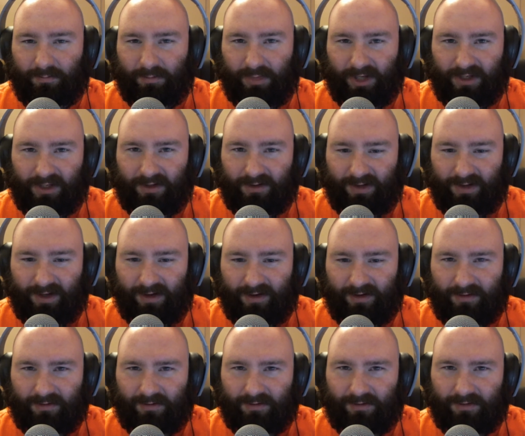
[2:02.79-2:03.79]
button
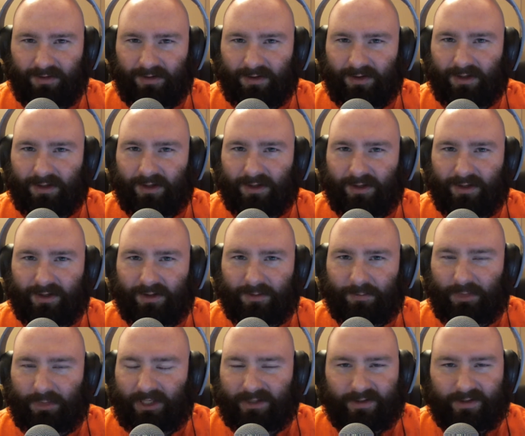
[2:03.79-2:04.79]
layout.
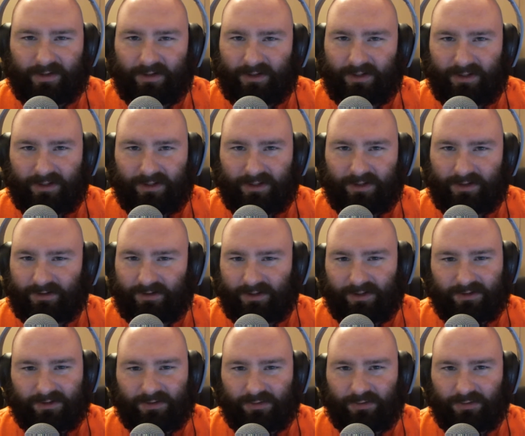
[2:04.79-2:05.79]
Basically,
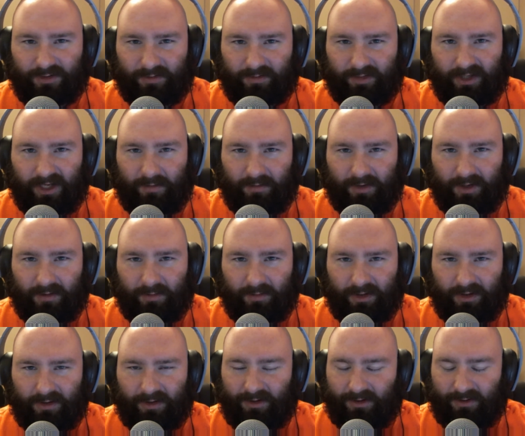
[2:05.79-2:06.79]
it screws up the game.
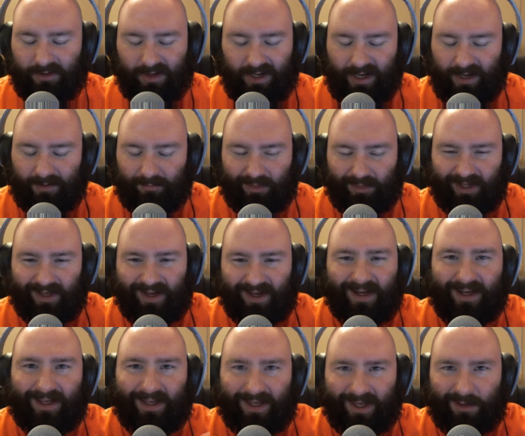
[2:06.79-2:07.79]
You can't play
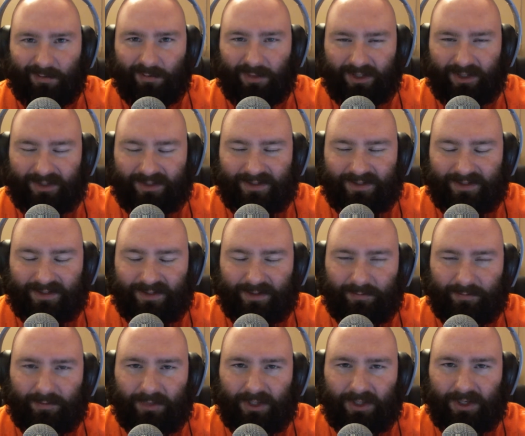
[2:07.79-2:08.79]
any game on the
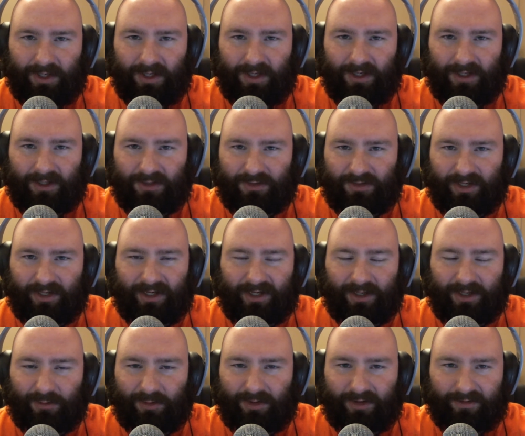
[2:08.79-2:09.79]
system. I tried it
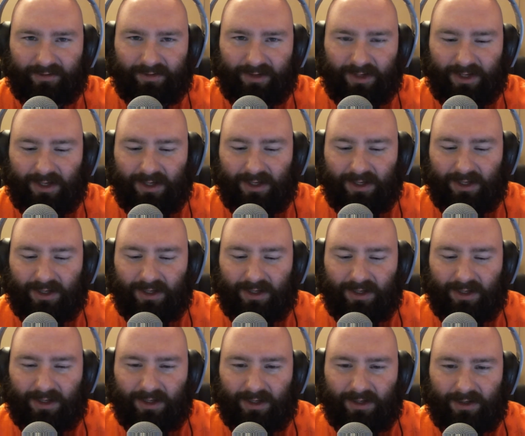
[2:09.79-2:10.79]
out with
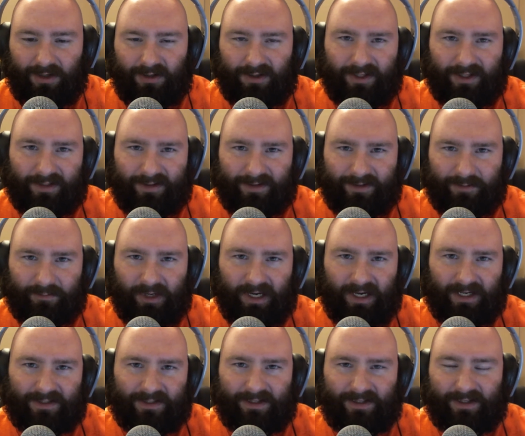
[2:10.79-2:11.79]
a Link to the
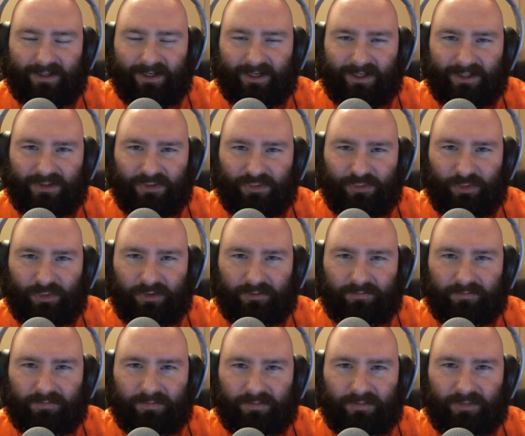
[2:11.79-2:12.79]
Past, and then I
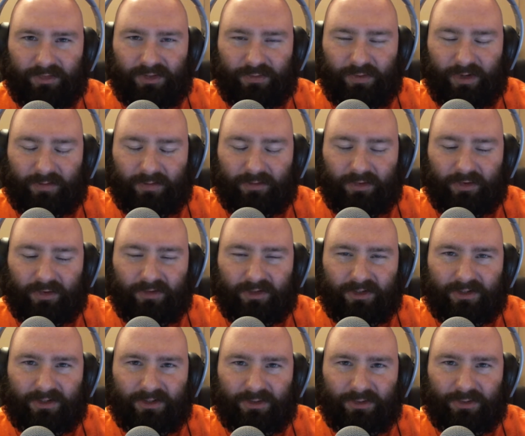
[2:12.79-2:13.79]
swapped over
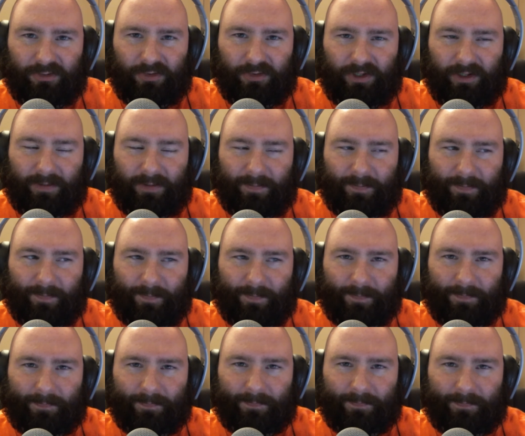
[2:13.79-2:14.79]

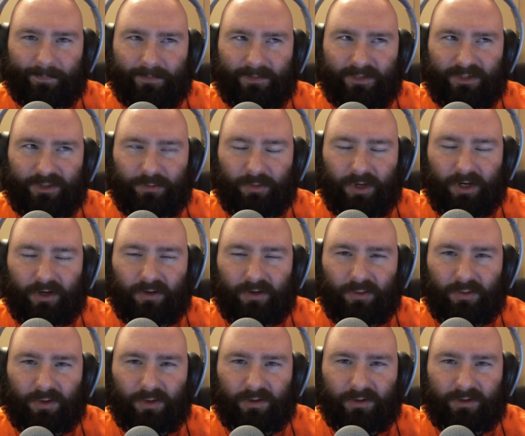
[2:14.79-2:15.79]
to Super Mario
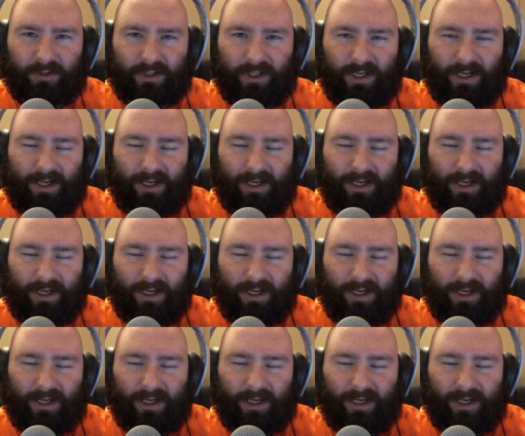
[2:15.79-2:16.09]
World,